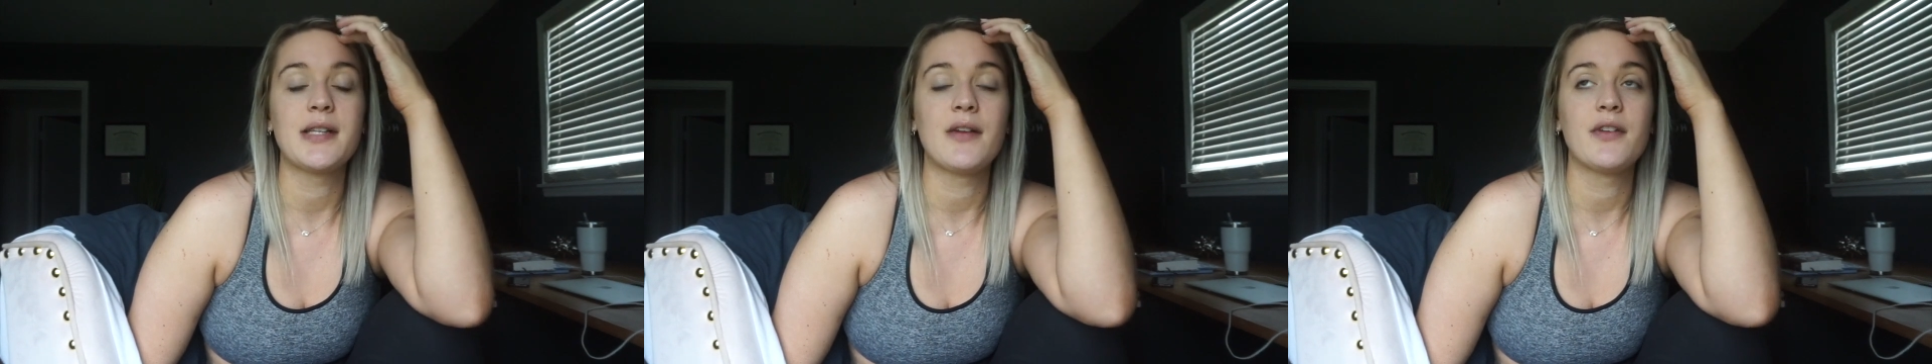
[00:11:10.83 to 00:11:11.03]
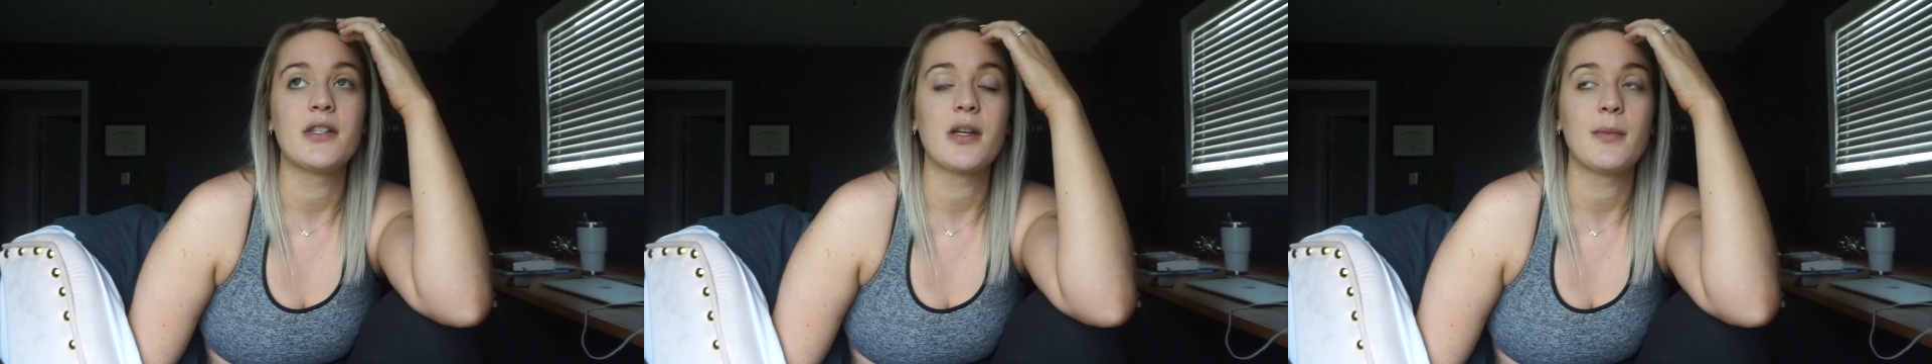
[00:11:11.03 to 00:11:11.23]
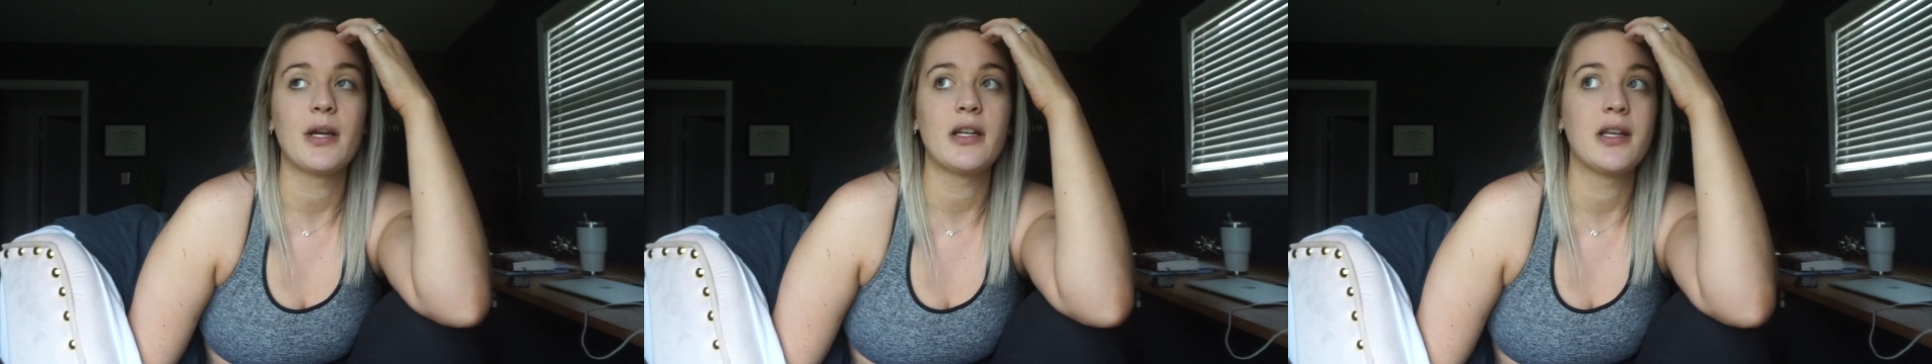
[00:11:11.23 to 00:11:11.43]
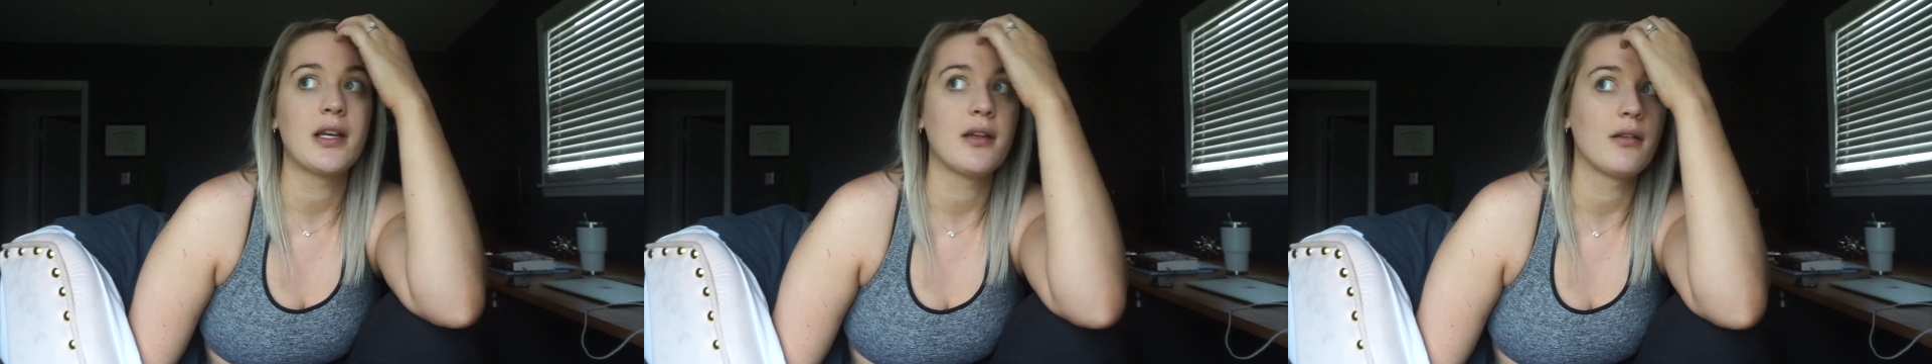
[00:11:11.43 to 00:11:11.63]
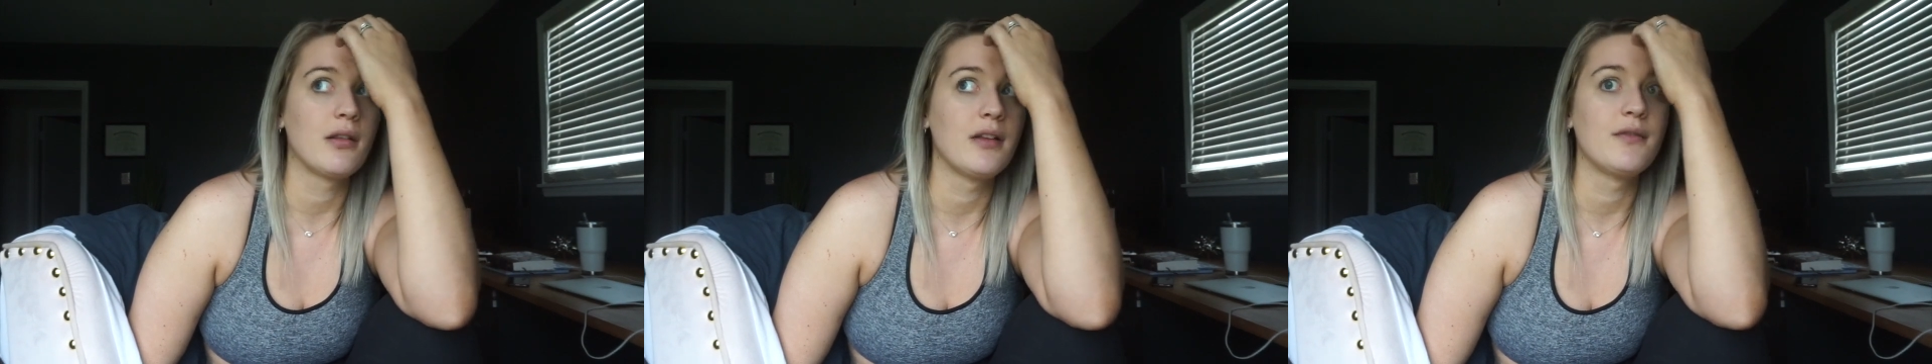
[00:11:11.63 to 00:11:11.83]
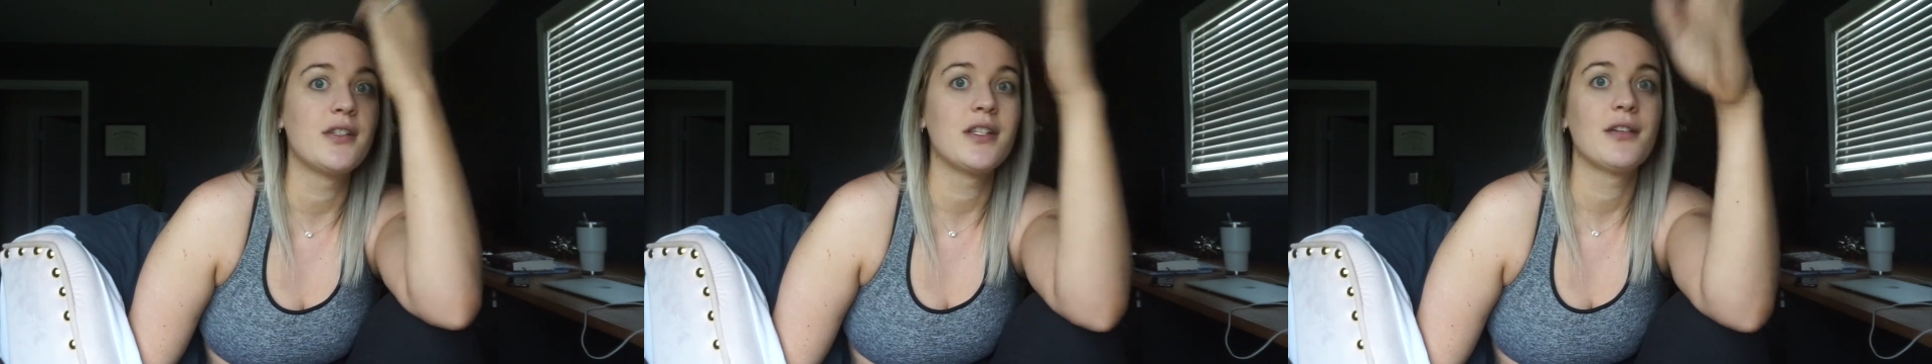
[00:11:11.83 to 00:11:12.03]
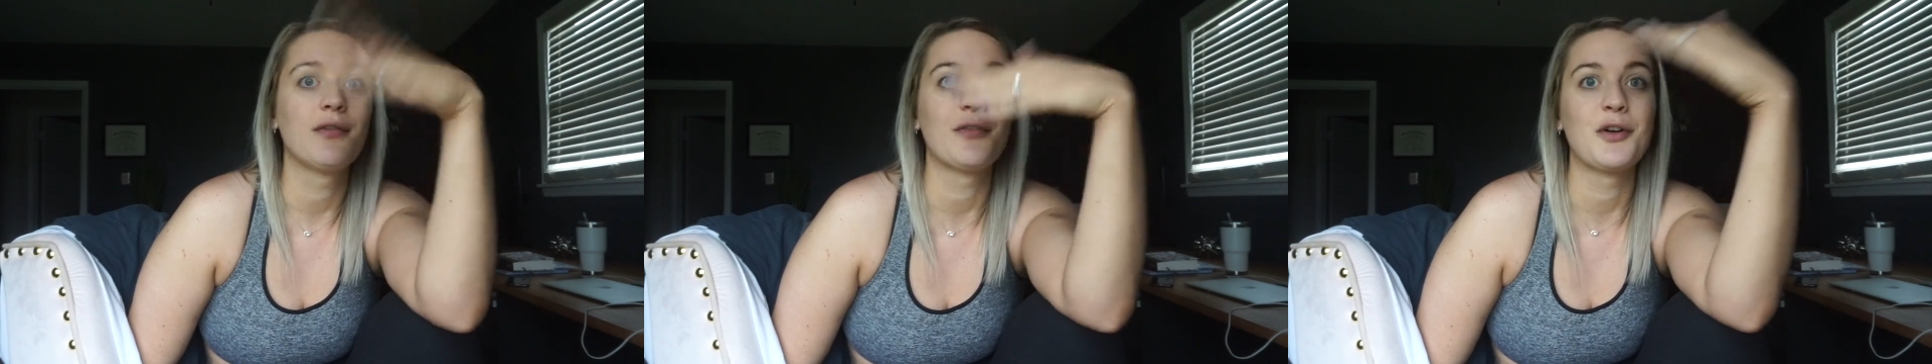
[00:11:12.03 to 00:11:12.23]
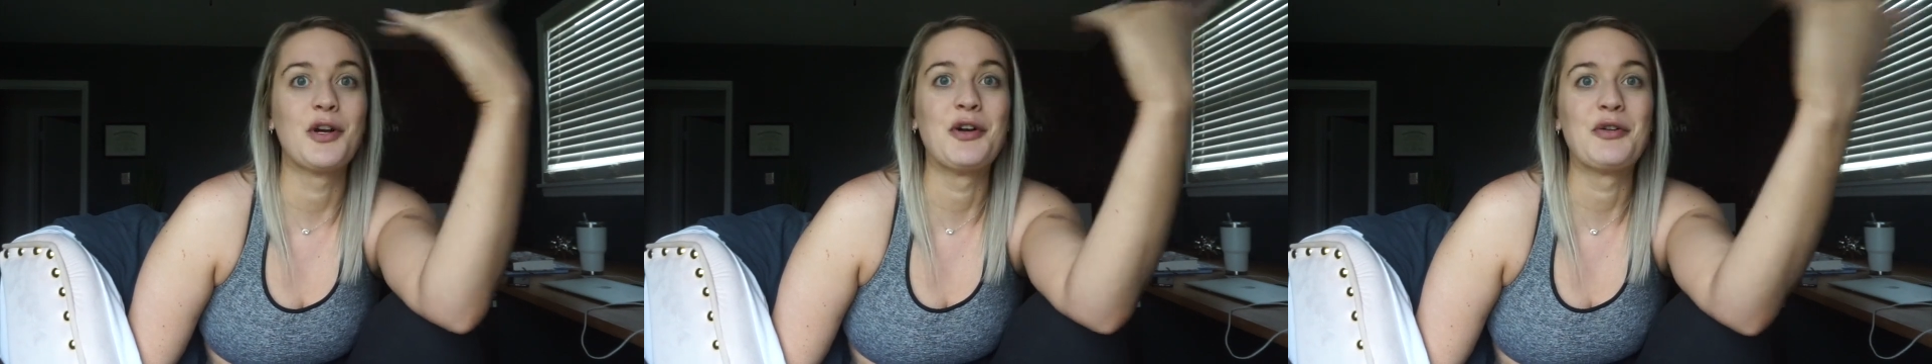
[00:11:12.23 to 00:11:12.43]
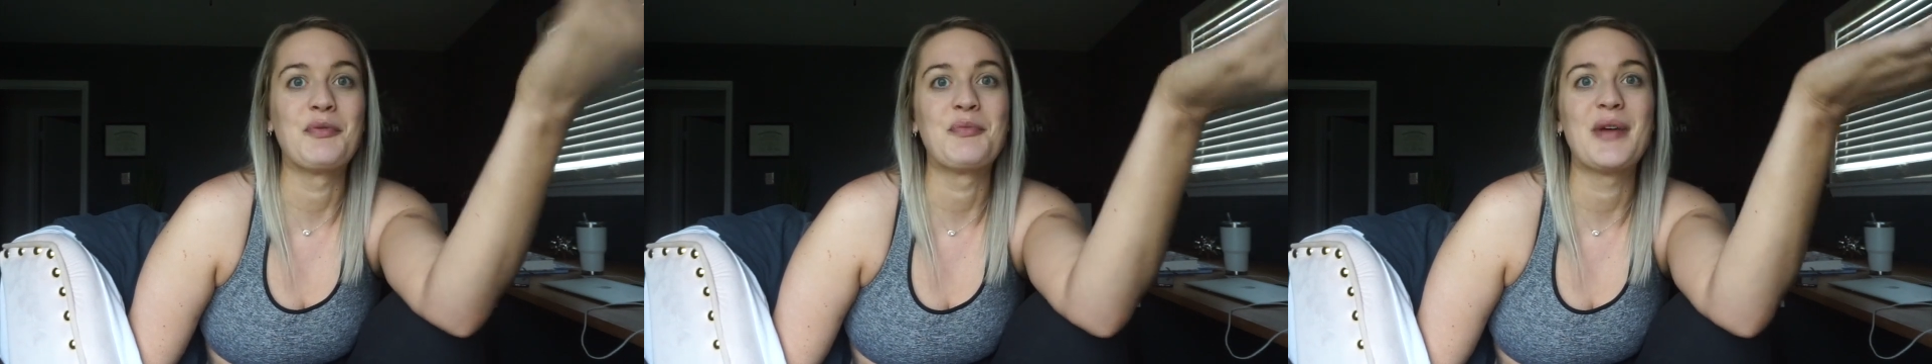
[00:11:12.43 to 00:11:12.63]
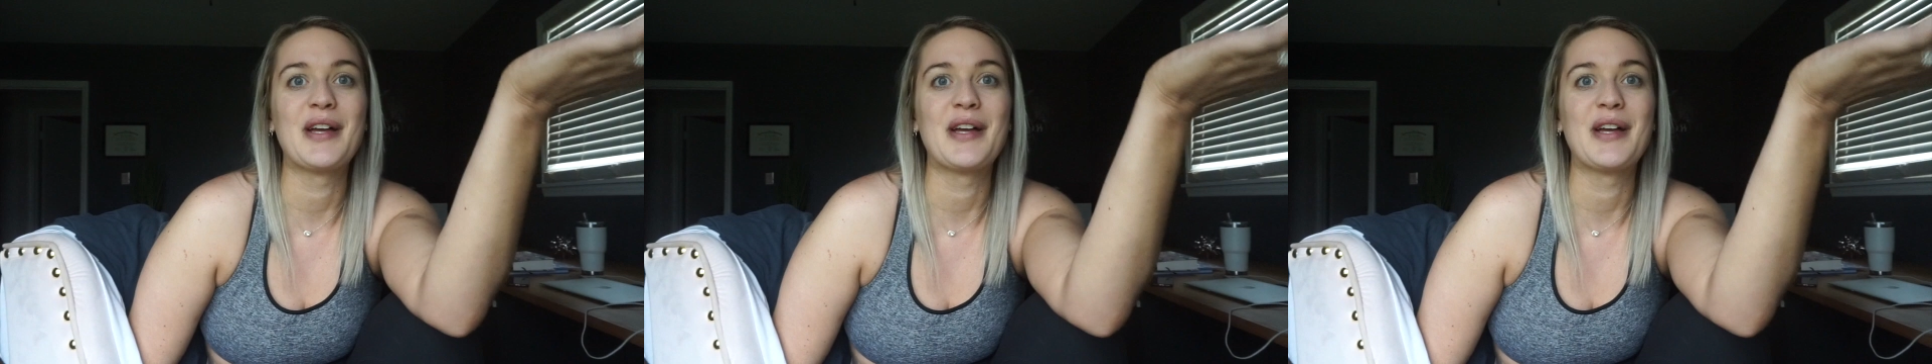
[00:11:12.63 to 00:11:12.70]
Every time I'd get lifted from